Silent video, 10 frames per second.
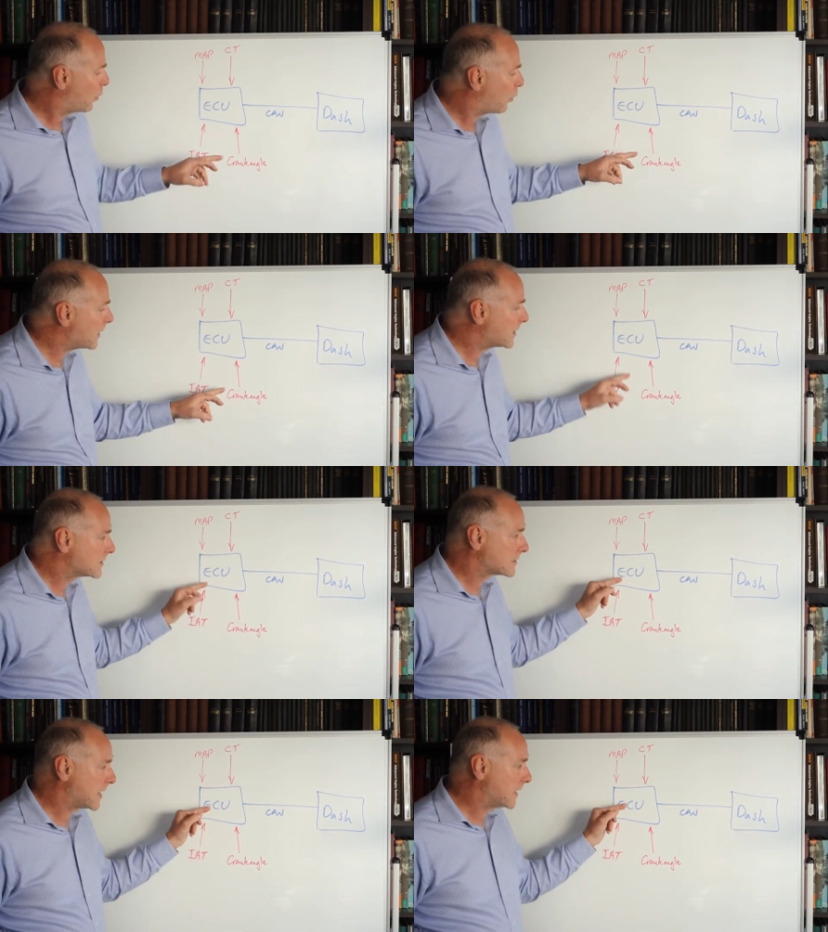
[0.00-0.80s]
We can
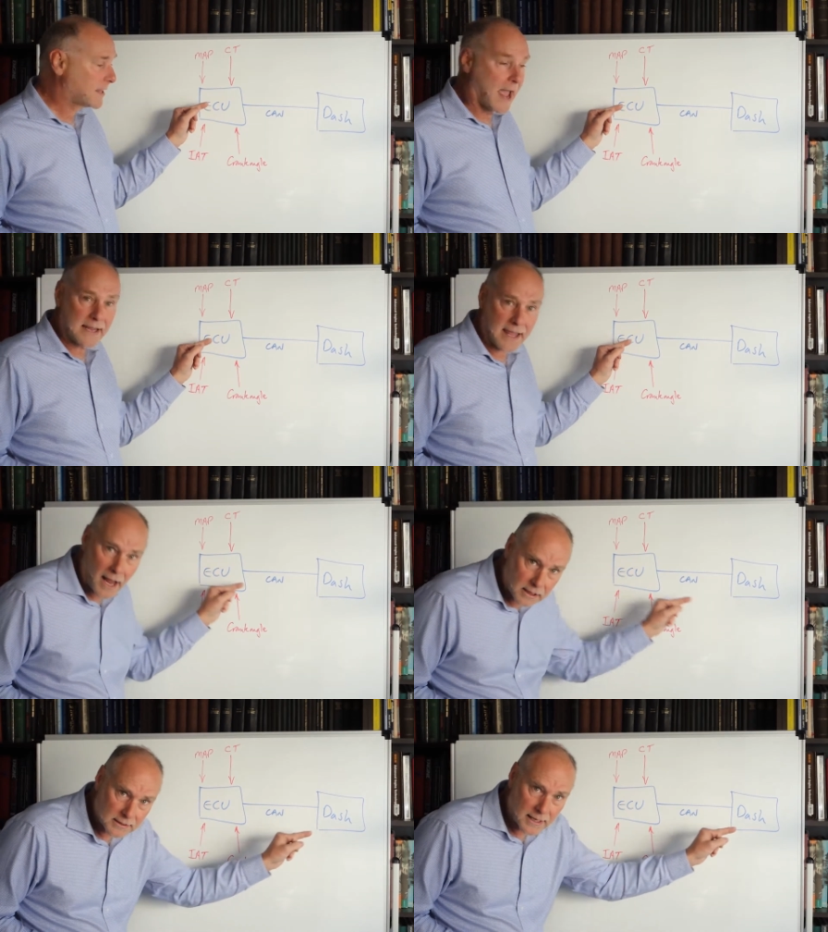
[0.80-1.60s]
send that
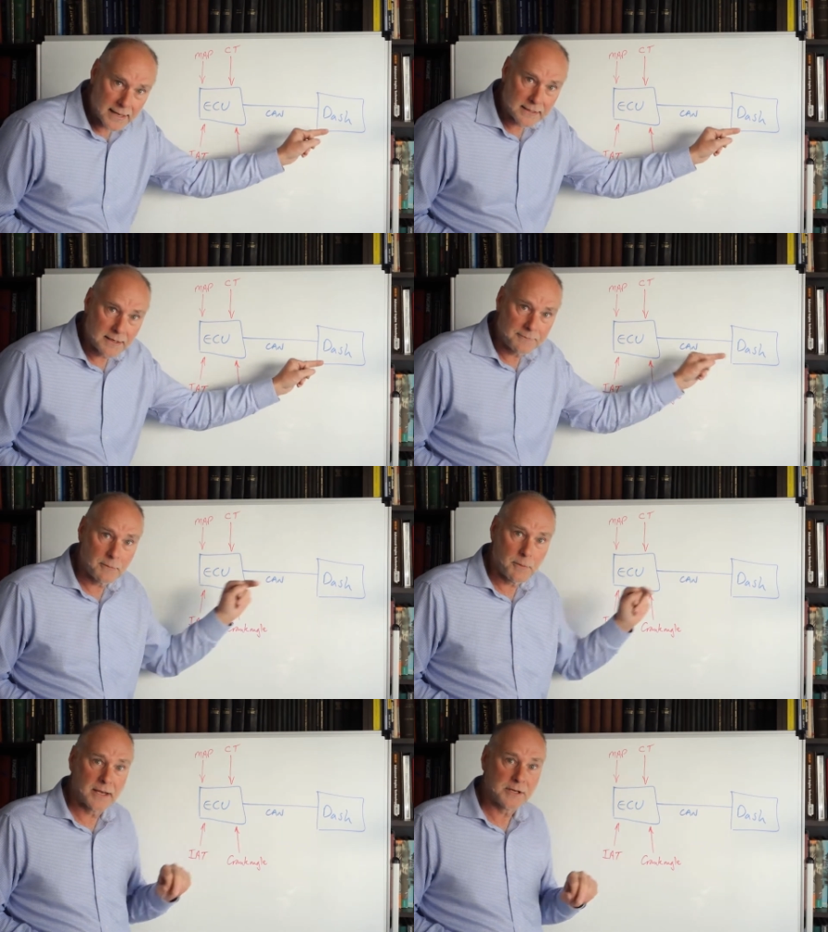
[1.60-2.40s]
calculated
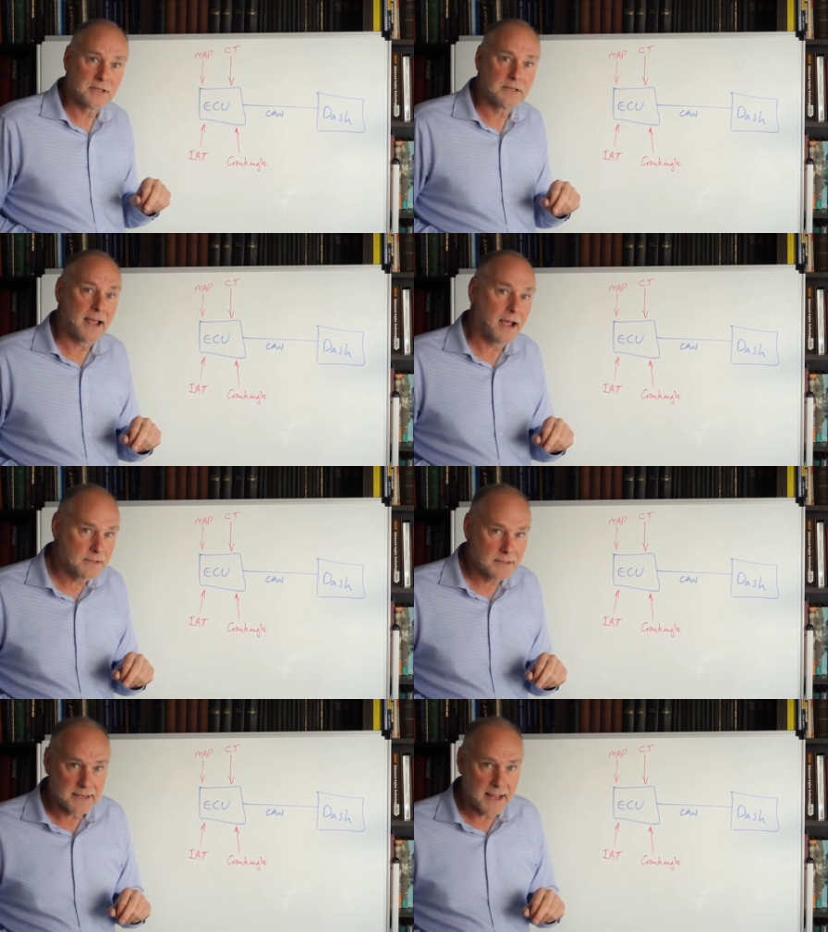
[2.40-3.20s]
information down
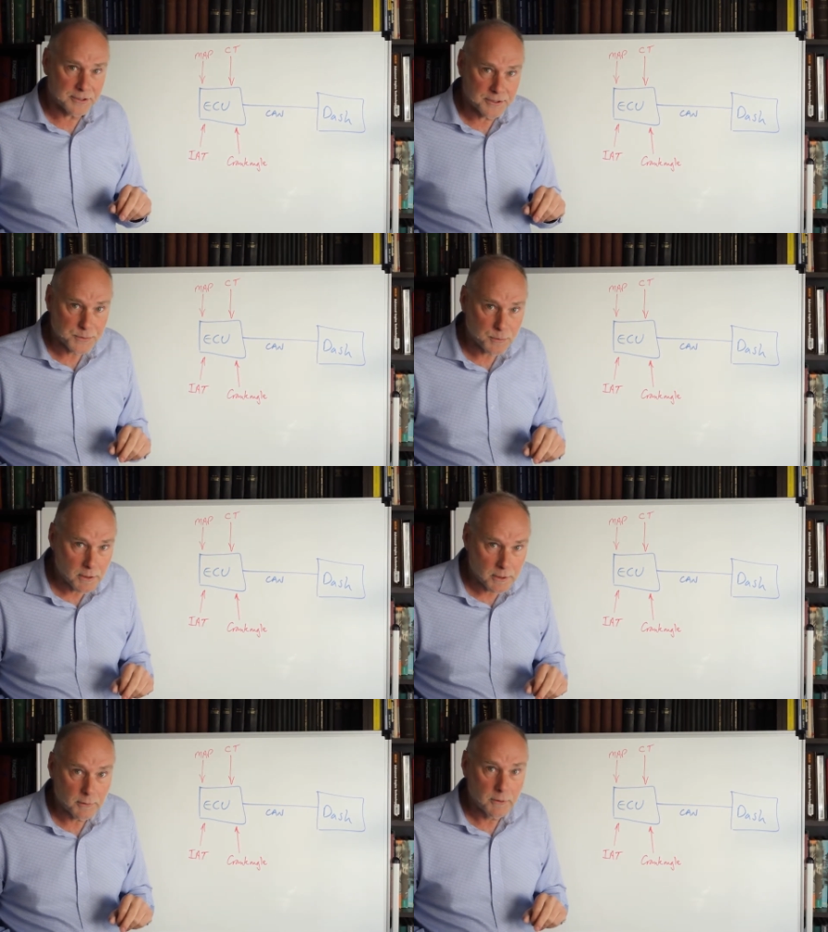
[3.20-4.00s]
to the dash as
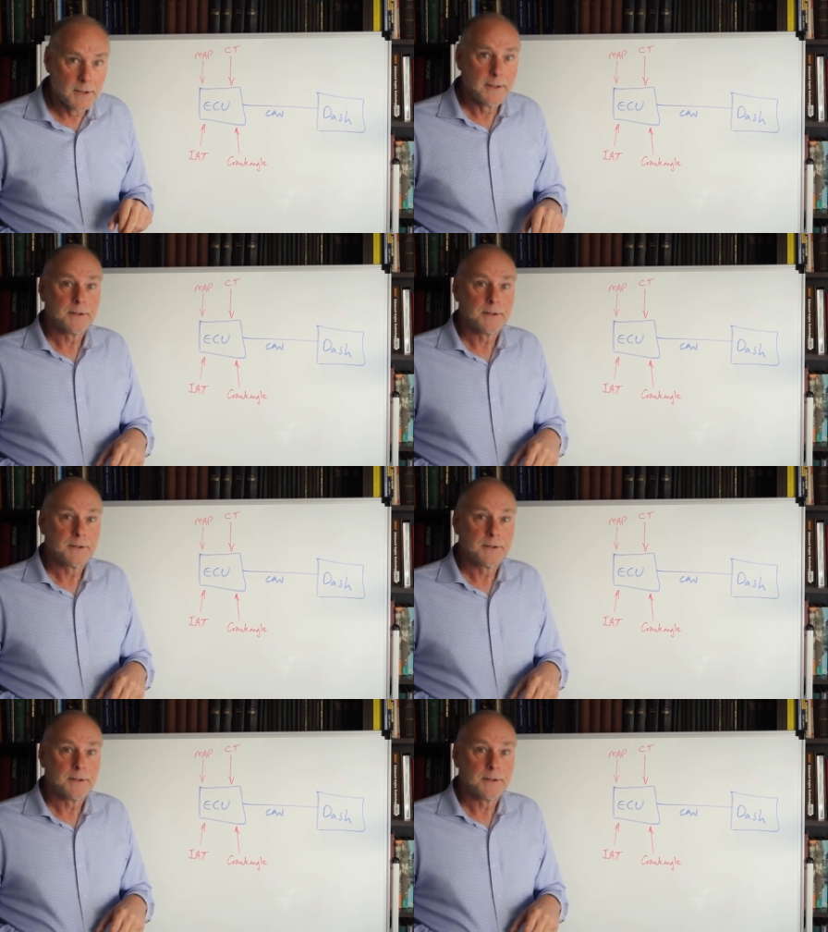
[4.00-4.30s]
well.